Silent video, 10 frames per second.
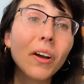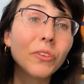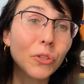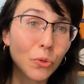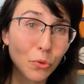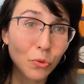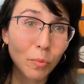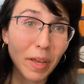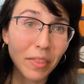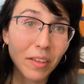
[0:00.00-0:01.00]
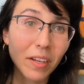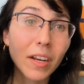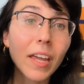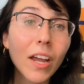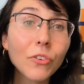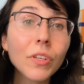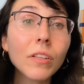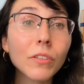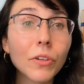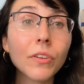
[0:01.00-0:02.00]
unusual method and I actually
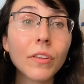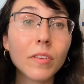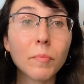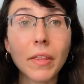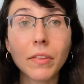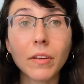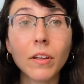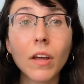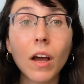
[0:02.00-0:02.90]
learned this method